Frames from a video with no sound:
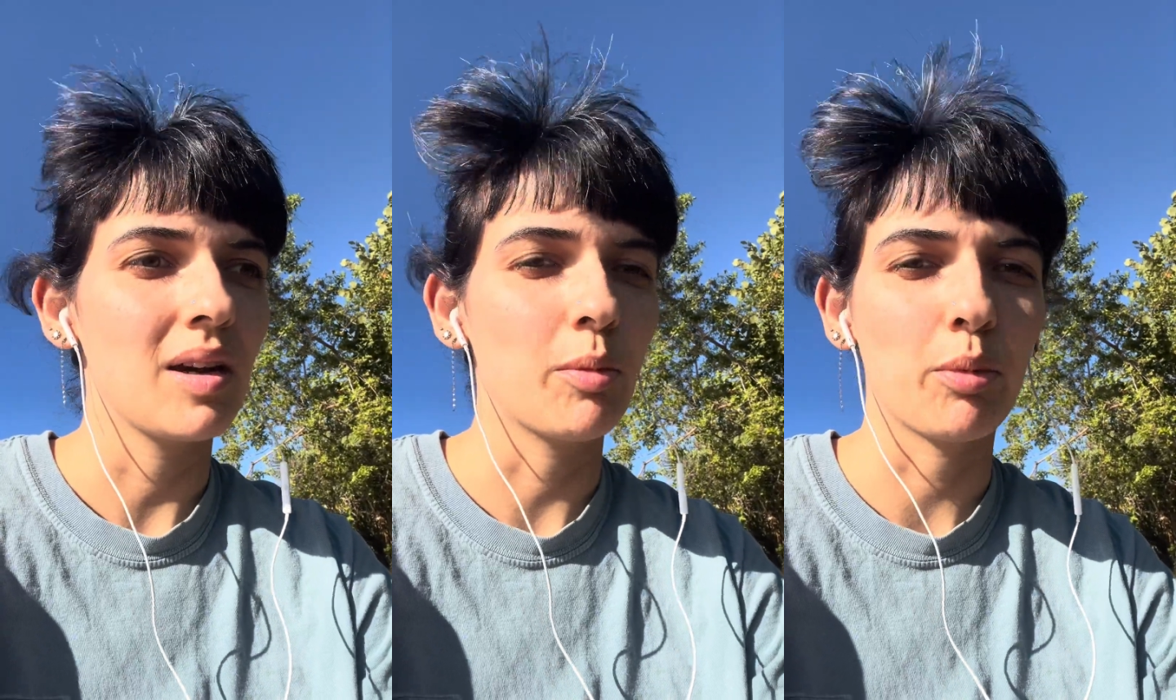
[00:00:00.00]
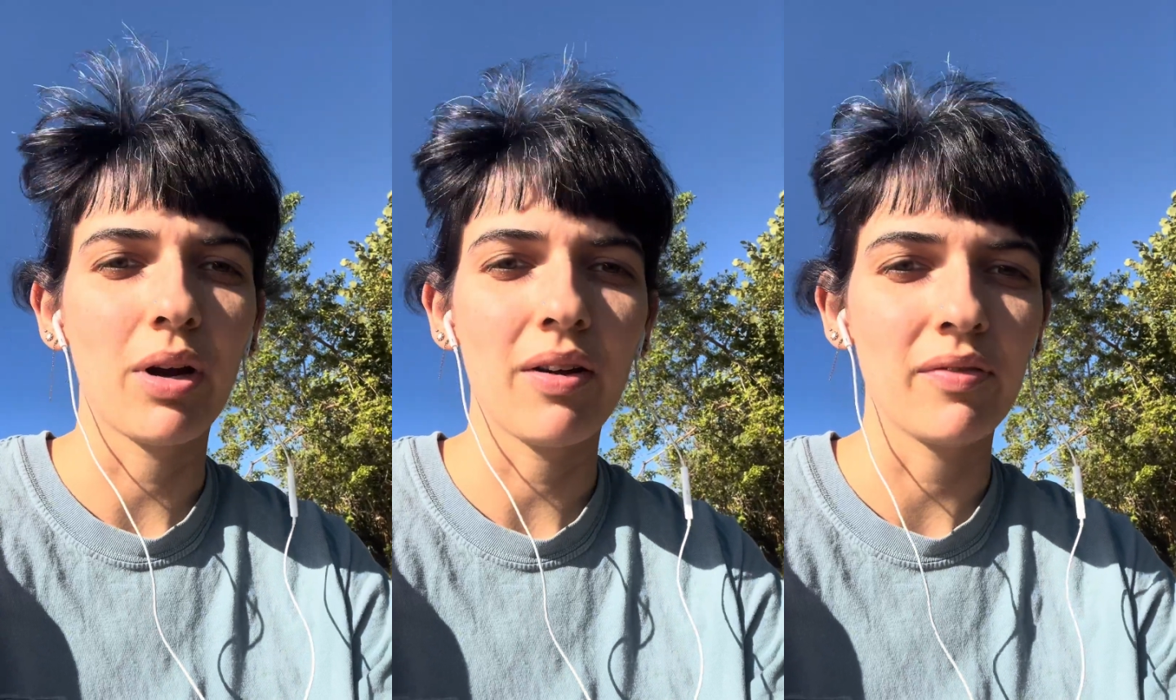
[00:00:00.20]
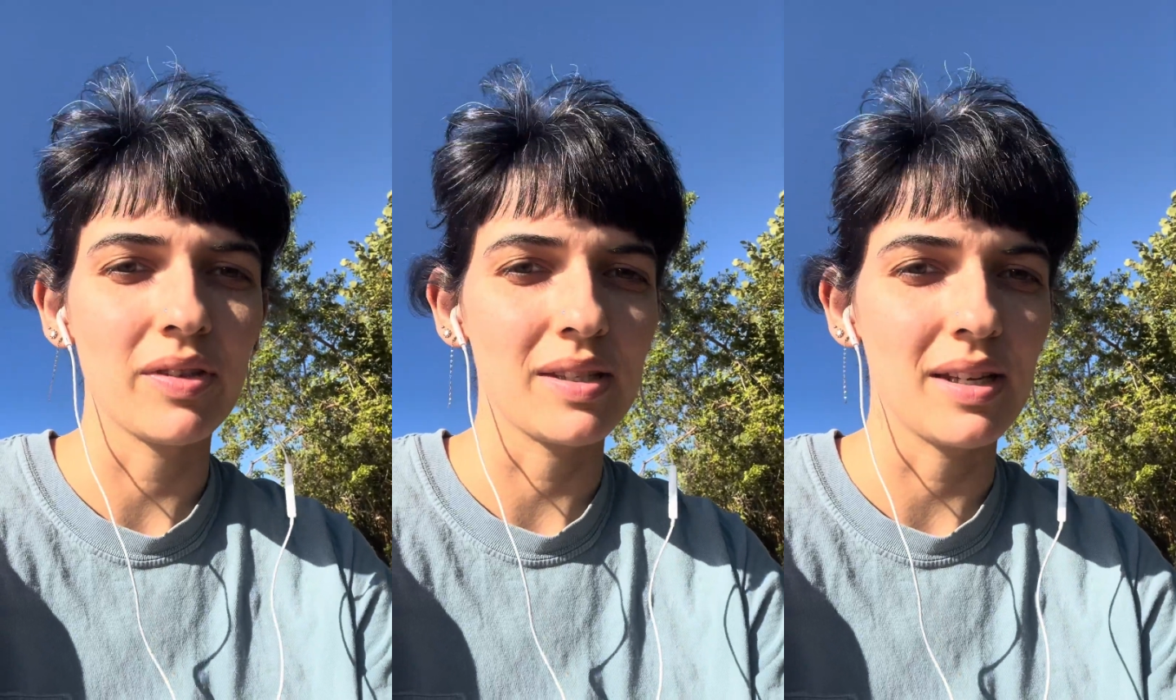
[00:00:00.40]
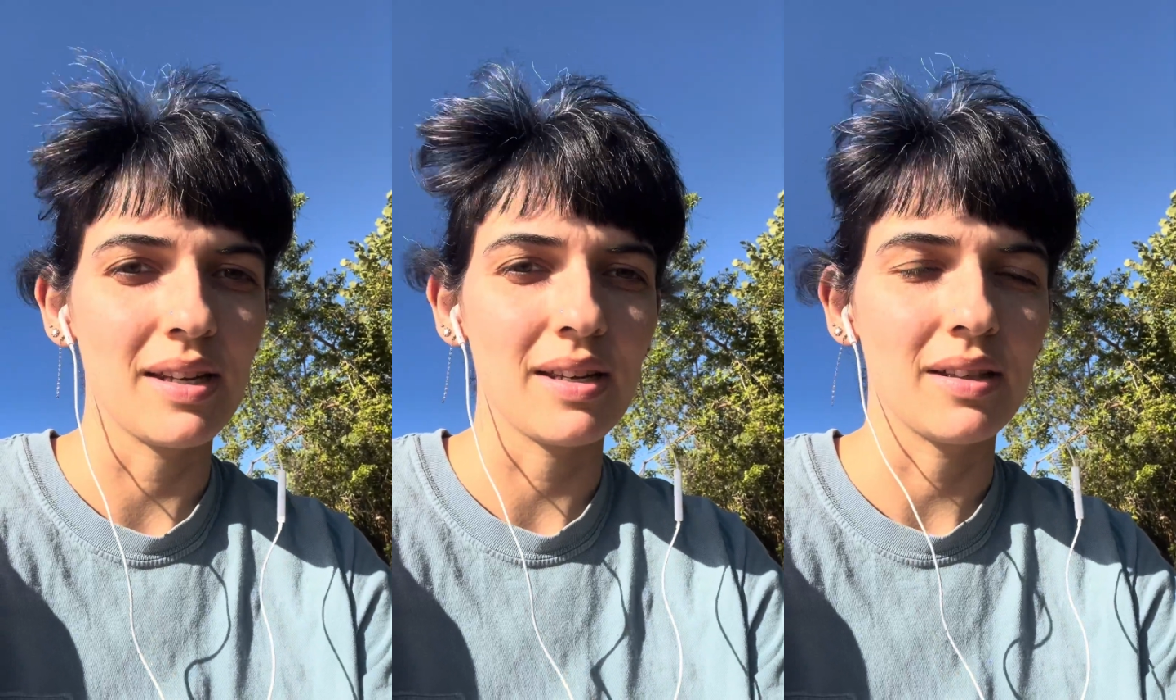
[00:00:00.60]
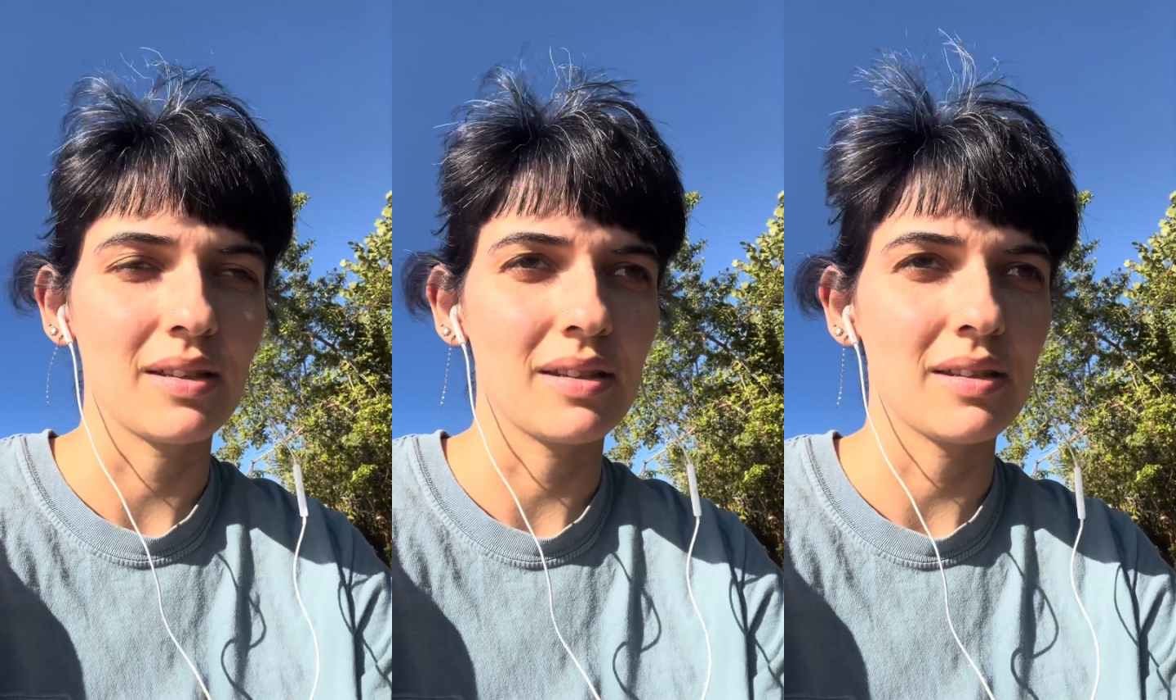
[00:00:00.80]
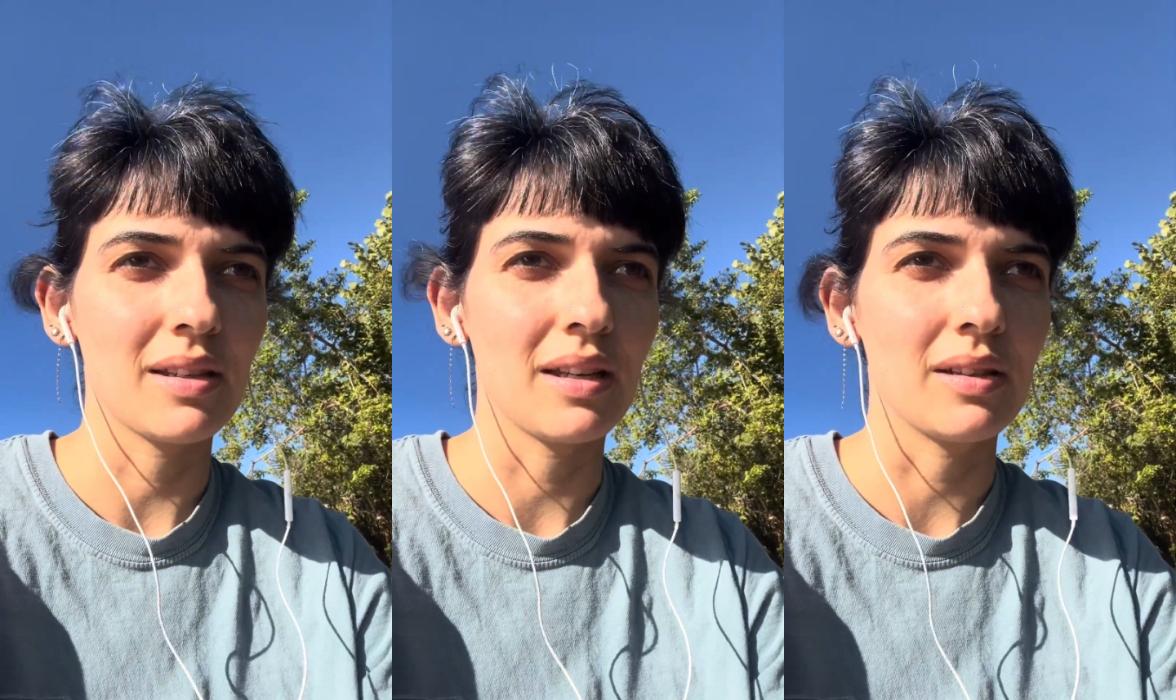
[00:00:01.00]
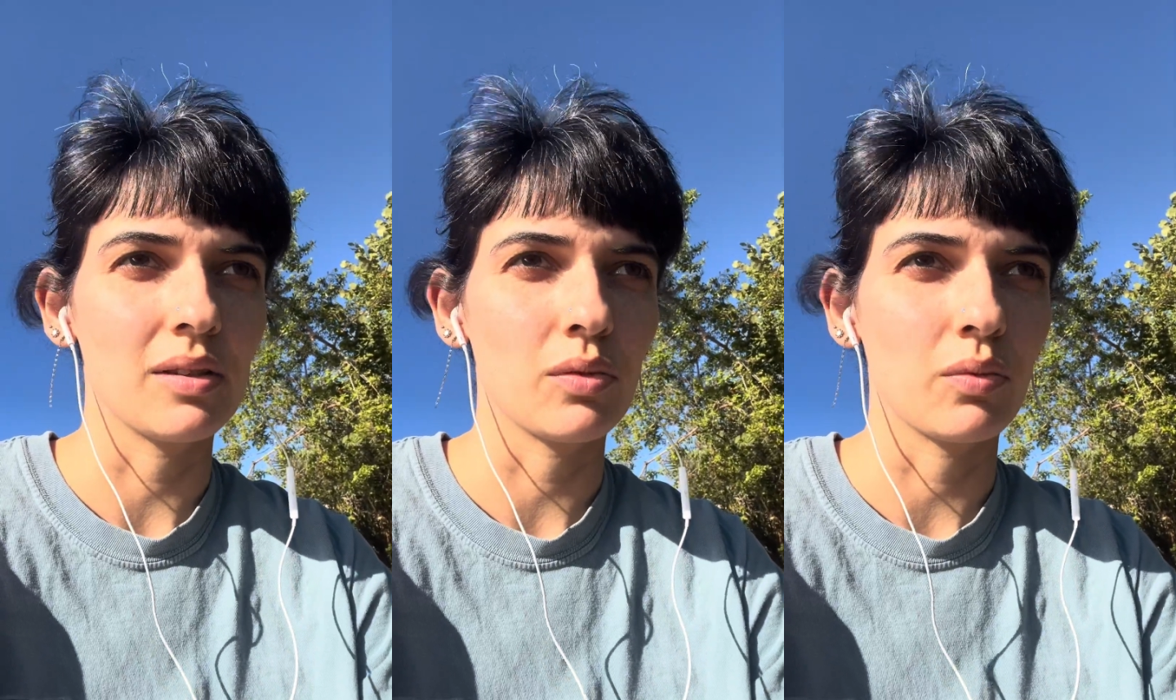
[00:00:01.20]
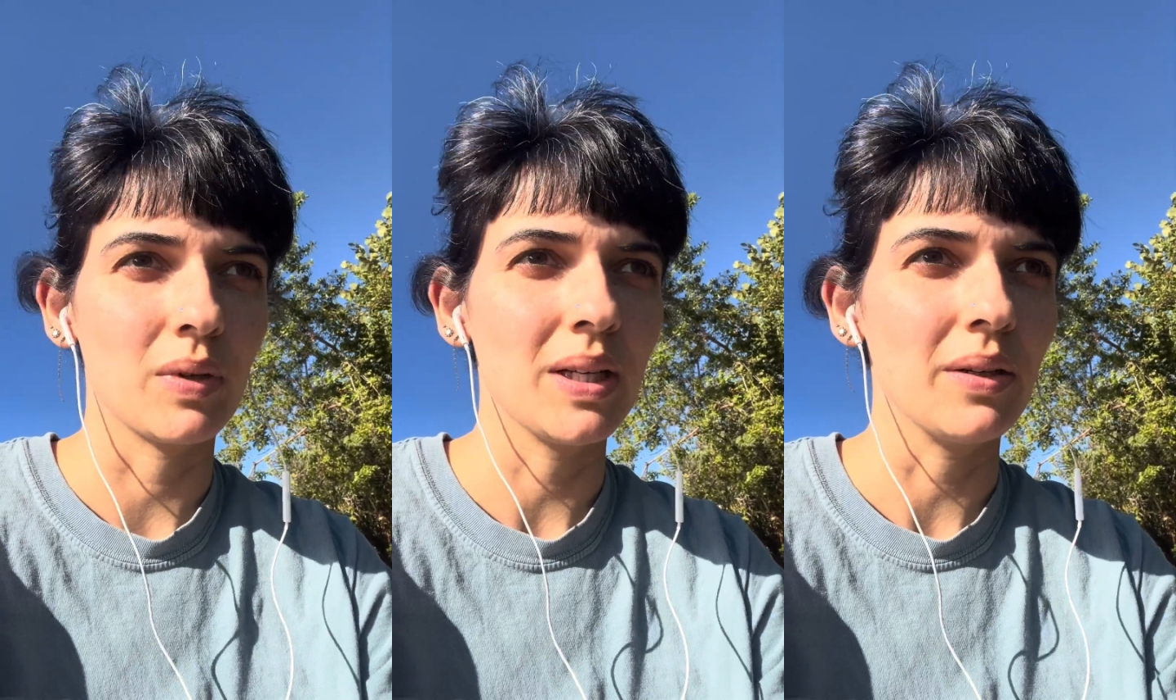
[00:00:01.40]
prophecy. It's
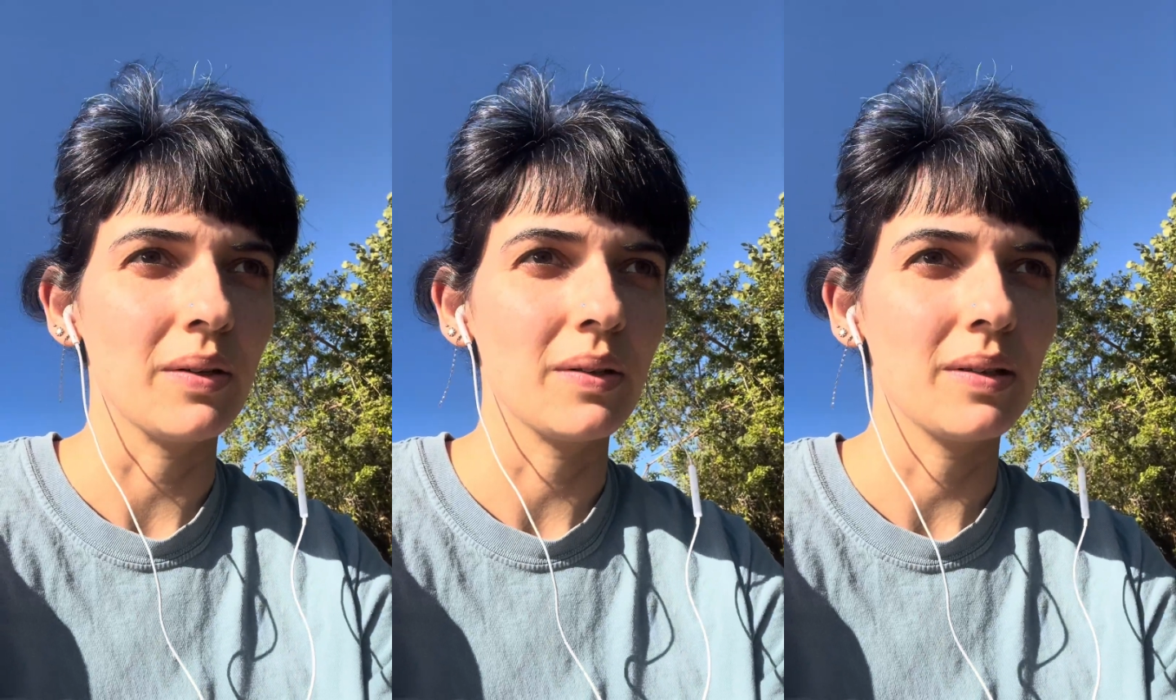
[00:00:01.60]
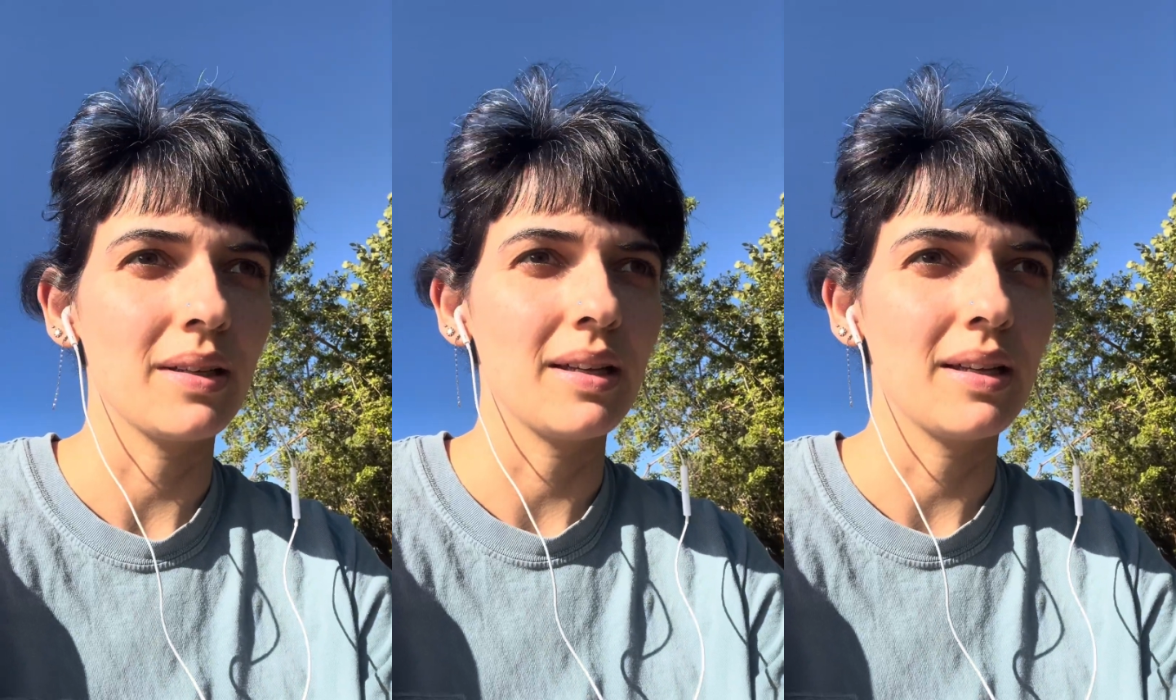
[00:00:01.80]
real.